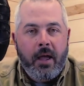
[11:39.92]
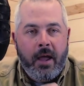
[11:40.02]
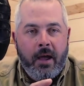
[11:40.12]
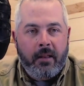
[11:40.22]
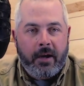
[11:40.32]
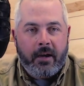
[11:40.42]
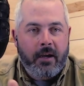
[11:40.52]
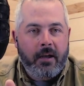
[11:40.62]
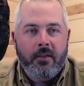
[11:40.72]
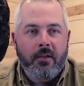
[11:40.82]
and
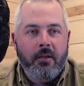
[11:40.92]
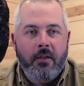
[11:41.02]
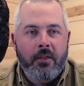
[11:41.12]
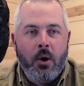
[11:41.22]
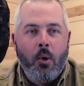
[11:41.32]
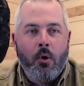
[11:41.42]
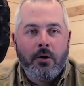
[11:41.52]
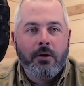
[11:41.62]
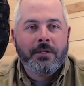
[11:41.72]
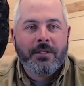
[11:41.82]
like the
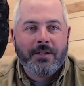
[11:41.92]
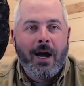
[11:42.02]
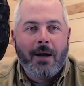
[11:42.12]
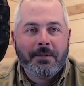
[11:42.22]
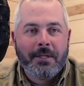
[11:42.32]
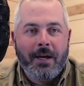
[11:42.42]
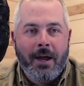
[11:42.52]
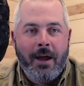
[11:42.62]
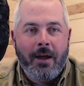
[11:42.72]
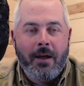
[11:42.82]
orders stopped.
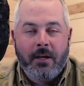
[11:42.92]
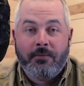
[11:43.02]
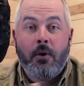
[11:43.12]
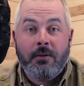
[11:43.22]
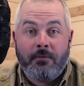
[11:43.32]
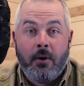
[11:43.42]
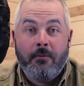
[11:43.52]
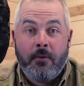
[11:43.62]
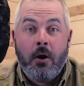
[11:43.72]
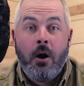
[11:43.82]
And as far as
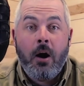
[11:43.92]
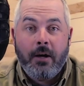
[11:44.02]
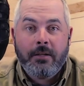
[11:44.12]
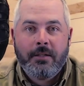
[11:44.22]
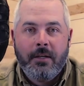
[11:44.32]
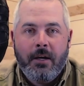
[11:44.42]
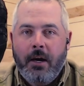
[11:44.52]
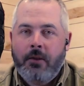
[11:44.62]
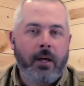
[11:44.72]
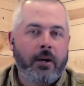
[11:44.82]
for us,
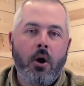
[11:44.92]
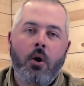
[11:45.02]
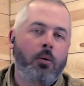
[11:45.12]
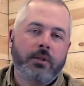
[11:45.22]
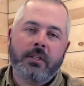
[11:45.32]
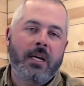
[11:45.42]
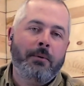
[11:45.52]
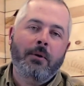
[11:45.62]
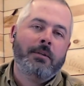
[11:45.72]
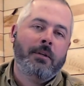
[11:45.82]
and they're like, oh, we'll just
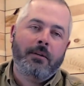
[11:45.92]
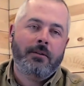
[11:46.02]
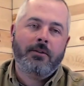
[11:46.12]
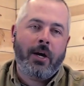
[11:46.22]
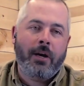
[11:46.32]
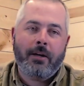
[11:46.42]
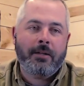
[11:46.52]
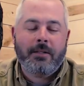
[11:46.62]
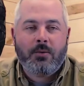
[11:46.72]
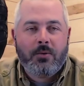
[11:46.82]
keep using China
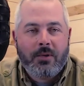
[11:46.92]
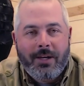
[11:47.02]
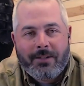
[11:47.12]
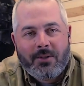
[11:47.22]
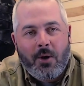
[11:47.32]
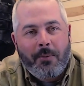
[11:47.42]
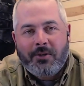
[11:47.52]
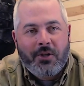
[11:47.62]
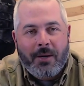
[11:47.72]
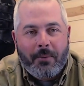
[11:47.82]
because it's so
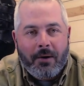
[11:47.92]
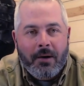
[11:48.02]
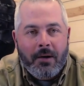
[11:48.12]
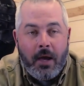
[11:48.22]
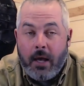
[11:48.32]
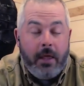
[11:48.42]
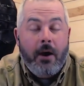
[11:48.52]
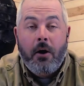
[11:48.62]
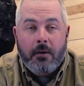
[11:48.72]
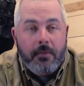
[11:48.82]
much cheaper. And
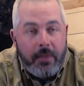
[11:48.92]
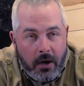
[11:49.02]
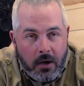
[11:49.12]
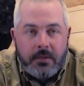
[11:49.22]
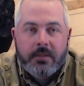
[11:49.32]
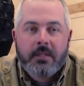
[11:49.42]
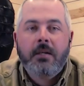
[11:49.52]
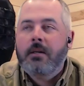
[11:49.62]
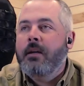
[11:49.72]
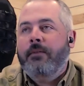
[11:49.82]
they are
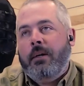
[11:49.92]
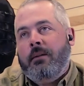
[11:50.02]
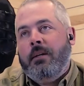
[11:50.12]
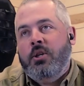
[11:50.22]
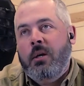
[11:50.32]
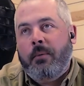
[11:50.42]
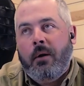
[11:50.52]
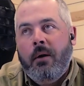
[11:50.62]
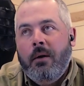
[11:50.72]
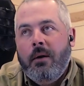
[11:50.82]
significantly
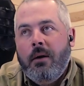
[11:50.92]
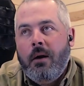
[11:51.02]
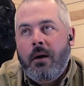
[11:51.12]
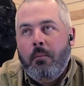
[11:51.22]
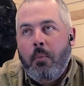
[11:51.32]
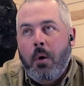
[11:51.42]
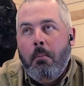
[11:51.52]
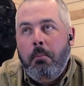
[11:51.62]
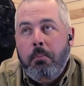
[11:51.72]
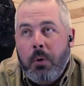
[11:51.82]
cheaper.
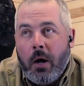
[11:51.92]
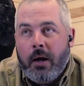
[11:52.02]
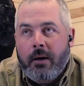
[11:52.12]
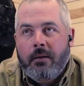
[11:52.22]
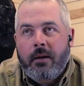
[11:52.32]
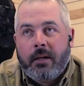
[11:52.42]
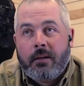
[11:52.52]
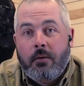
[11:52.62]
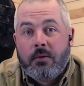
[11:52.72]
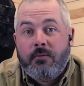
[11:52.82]
But
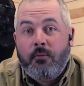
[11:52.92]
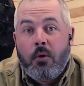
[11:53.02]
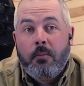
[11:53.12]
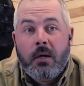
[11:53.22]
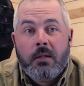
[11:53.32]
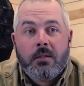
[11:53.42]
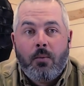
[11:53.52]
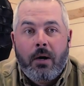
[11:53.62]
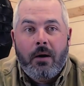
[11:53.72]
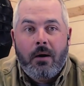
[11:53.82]
like there was 4 months
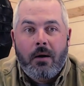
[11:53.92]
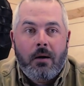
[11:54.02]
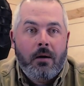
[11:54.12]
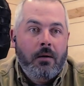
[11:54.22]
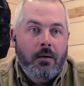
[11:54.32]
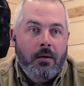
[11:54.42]
where